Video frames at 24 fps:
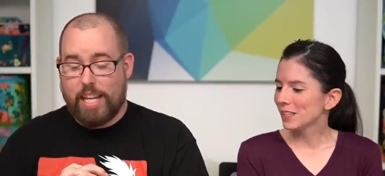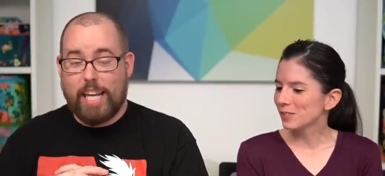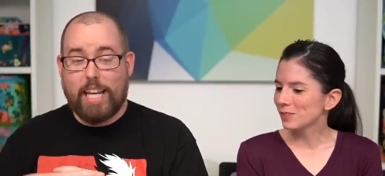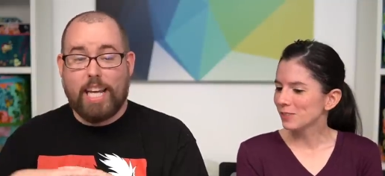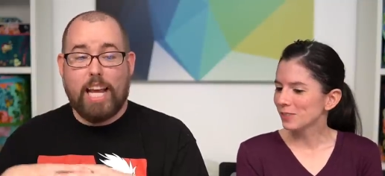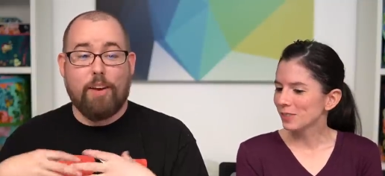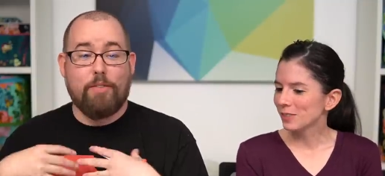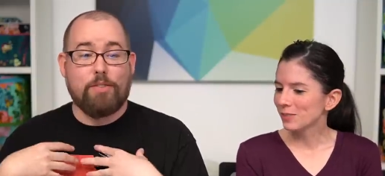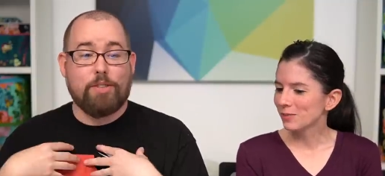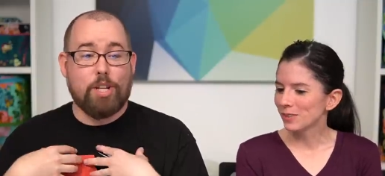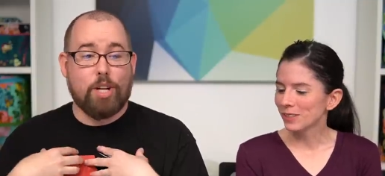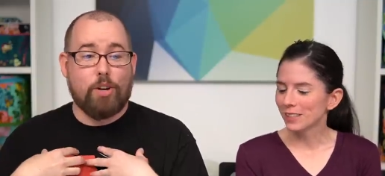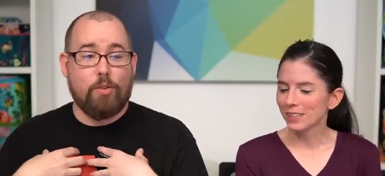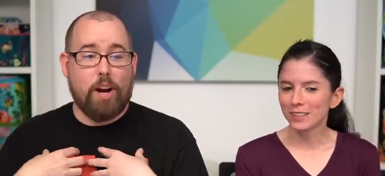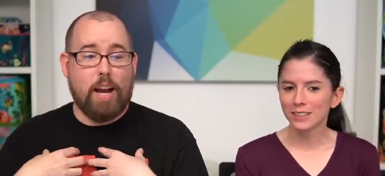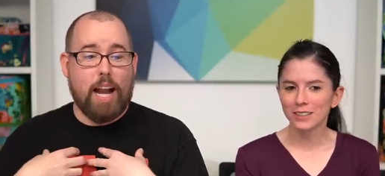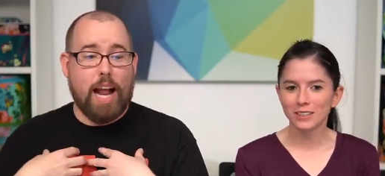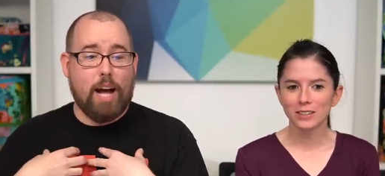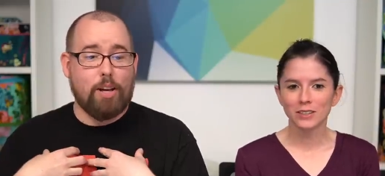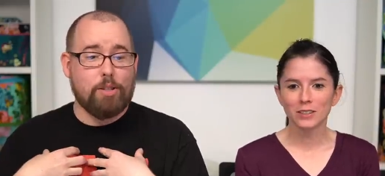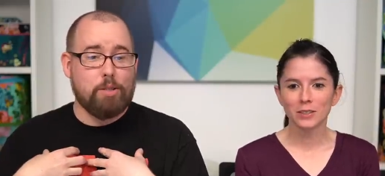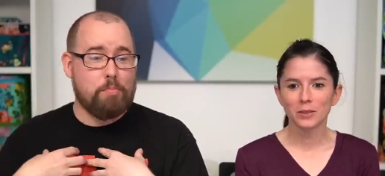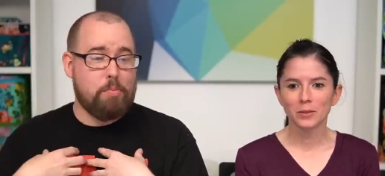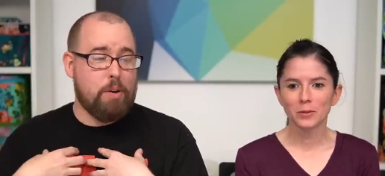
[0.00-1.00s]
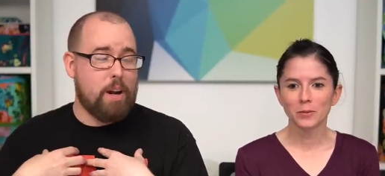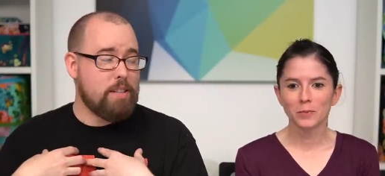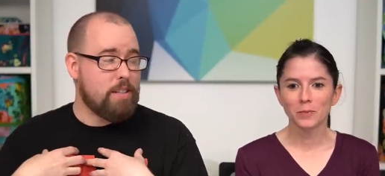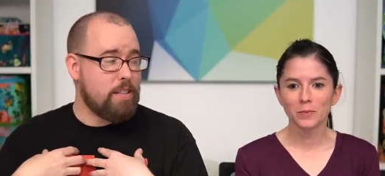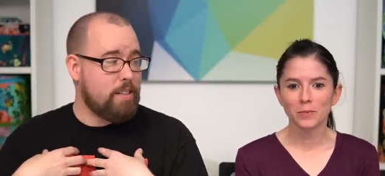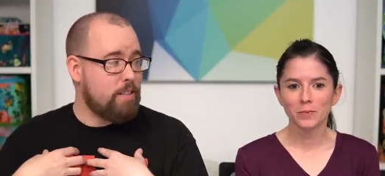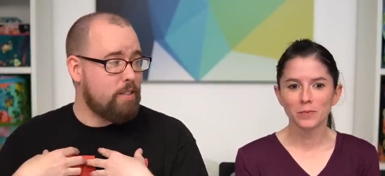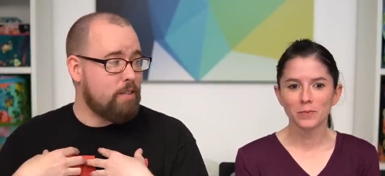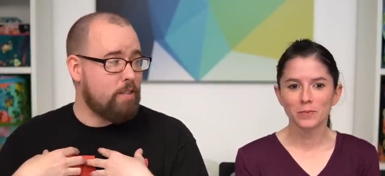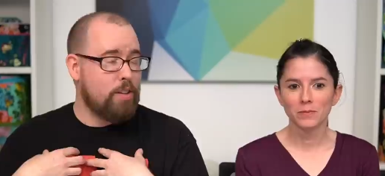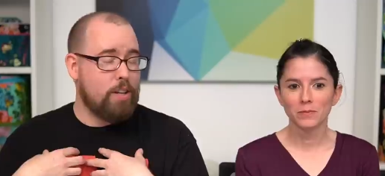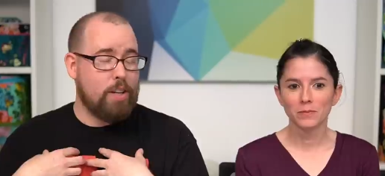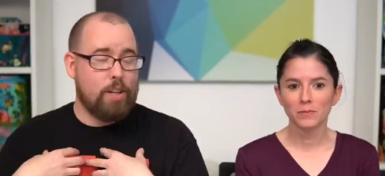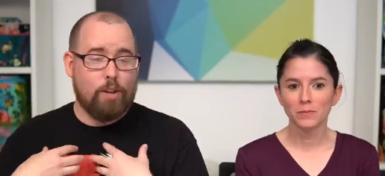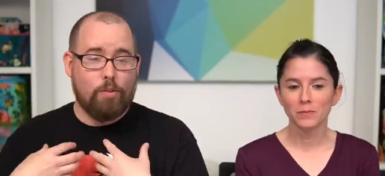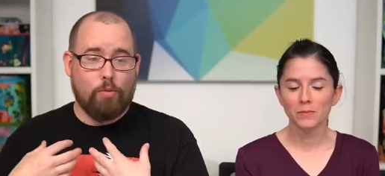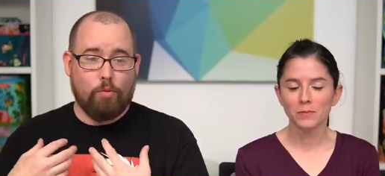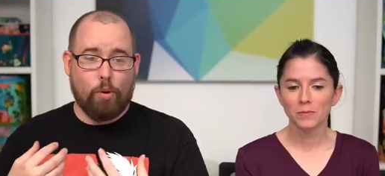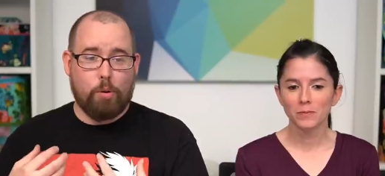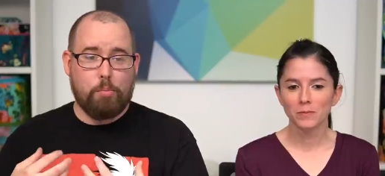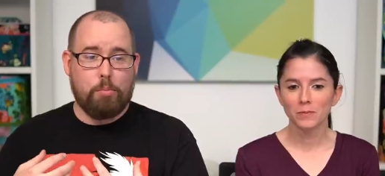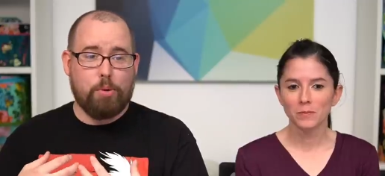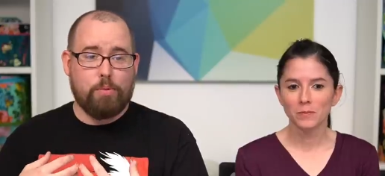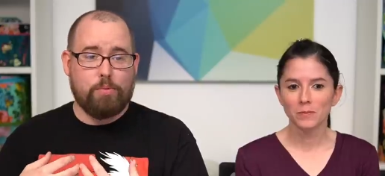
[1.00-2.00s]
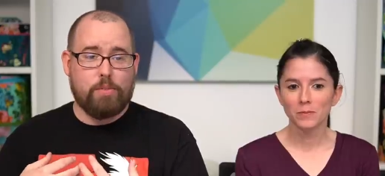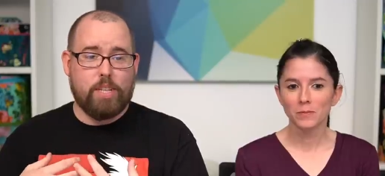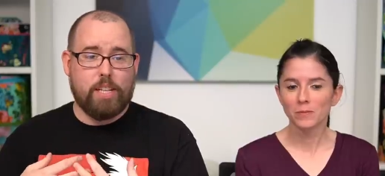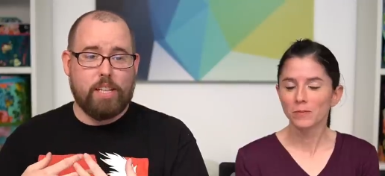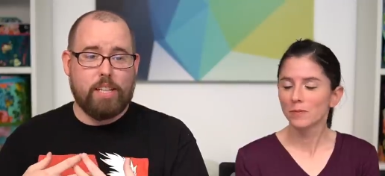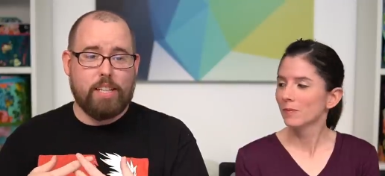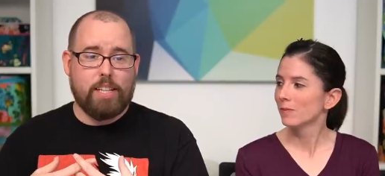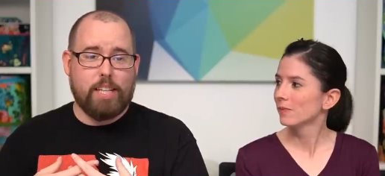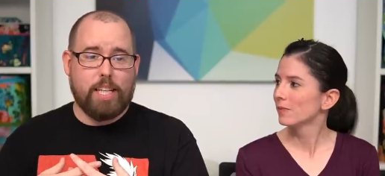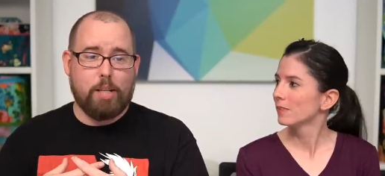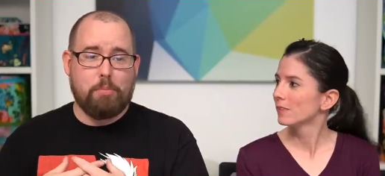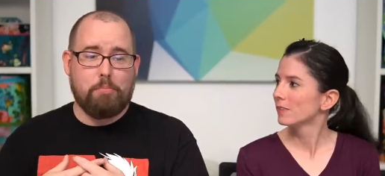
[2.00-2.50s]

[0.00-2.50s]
Speaker 1: He gave us a great house present when we moved in.